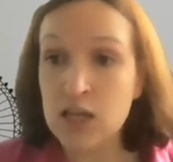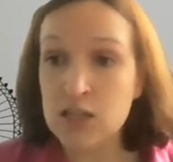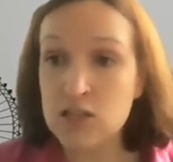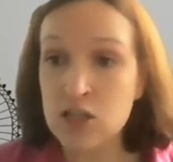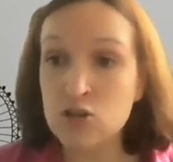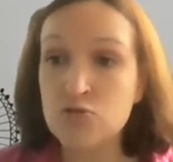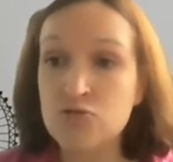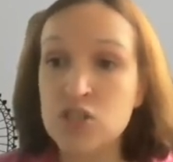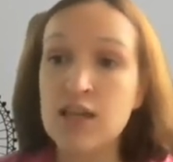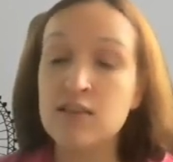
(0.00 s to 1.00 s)
instead of
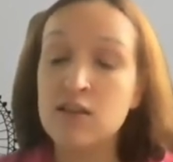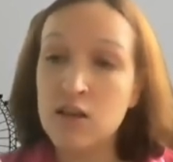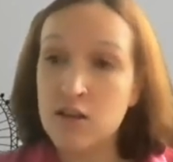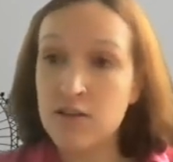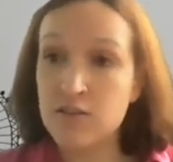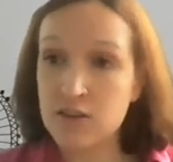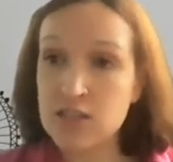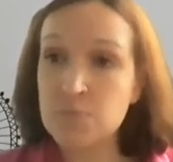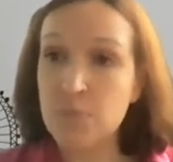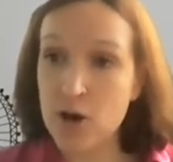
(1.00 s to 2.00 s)
saying
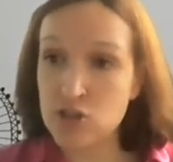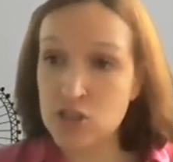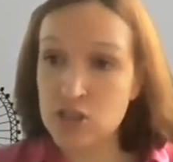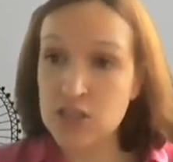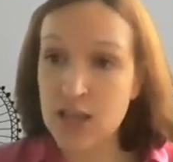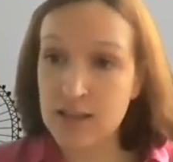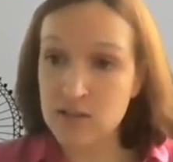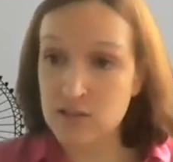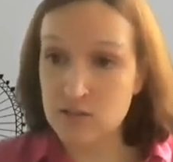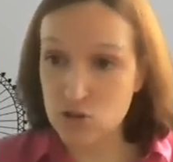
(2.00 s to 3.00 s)
this person said
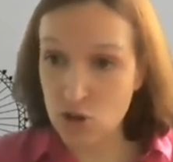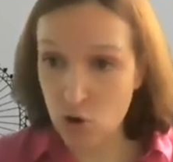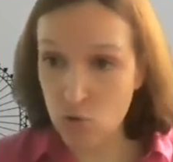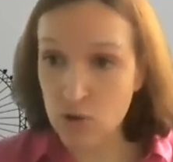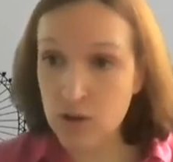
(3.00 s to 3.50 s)
so.